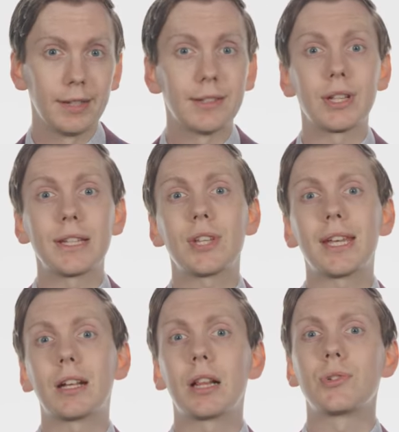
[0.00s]
So let's
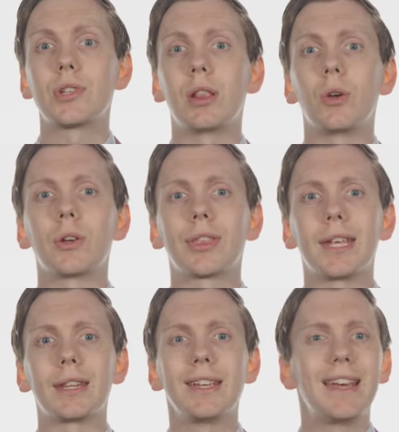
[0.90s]
take a closer look
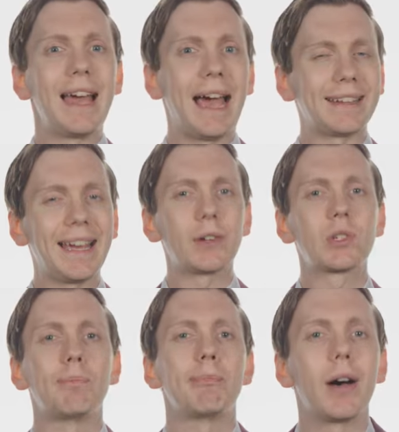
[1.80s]
then at how
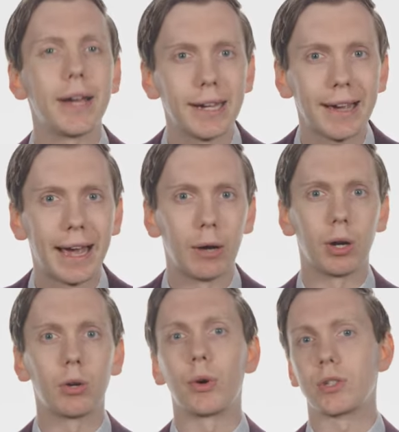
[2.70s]
to buy
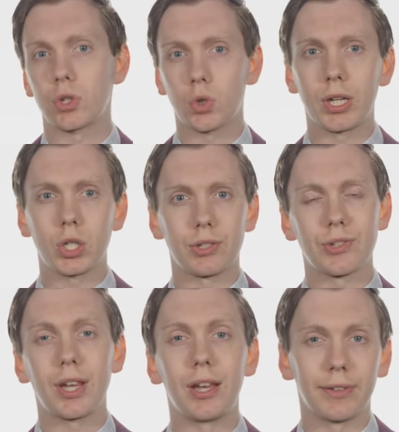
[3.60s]
our registration
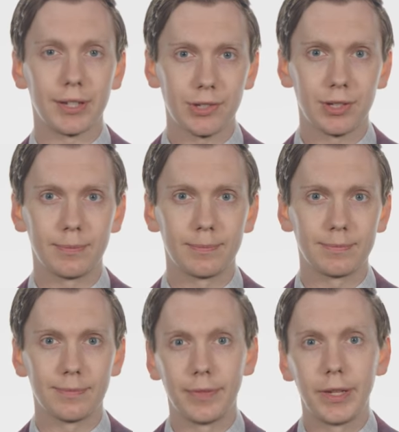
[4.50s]
service.
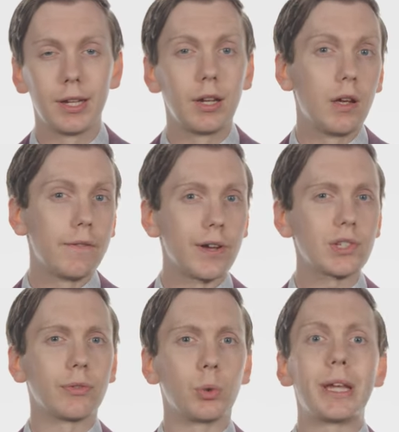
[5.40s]

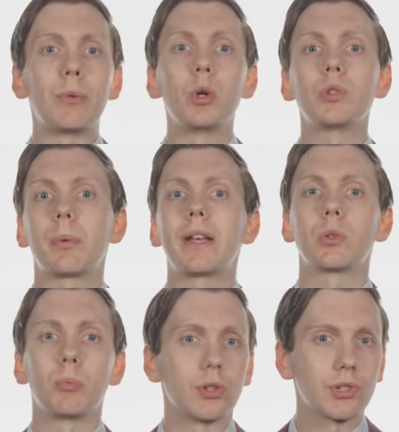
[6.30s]
First of all, it will depend
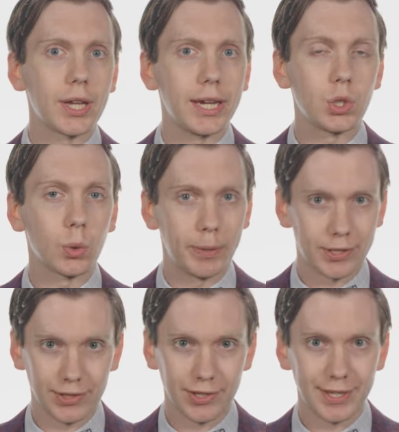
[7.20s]
on what stage your
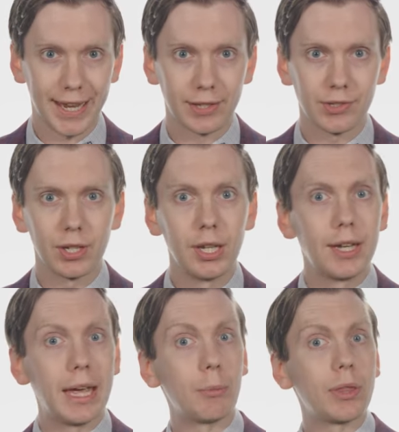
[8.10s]
business is at
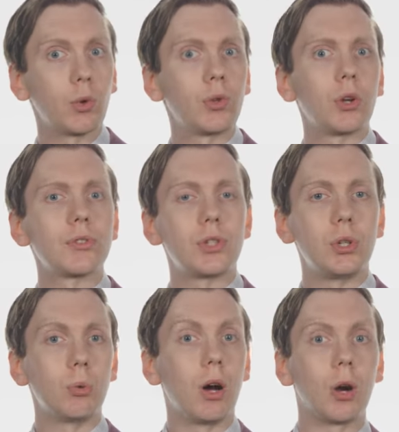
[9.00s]
and whether or not
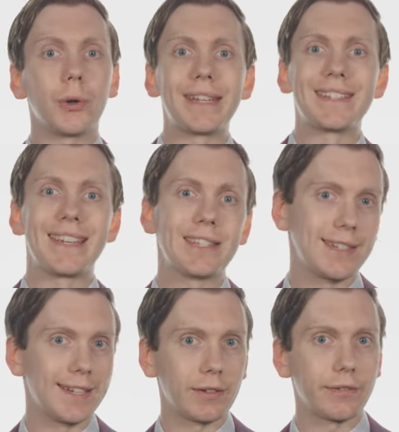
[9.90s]
you are an
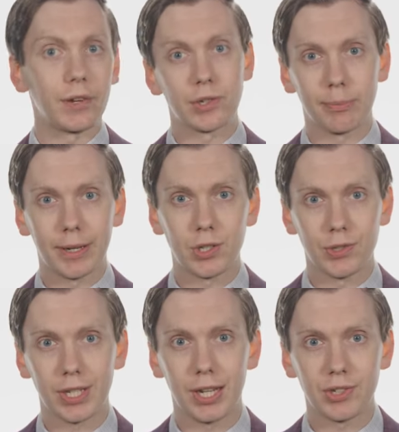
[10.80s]
existing First
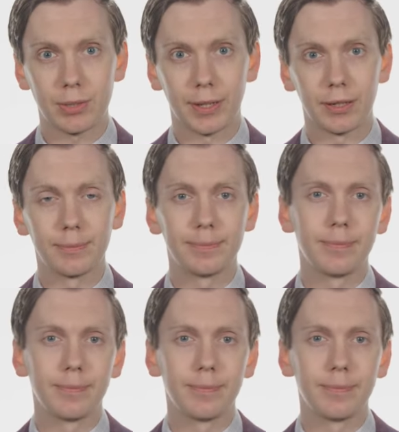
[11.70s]
Formations customer.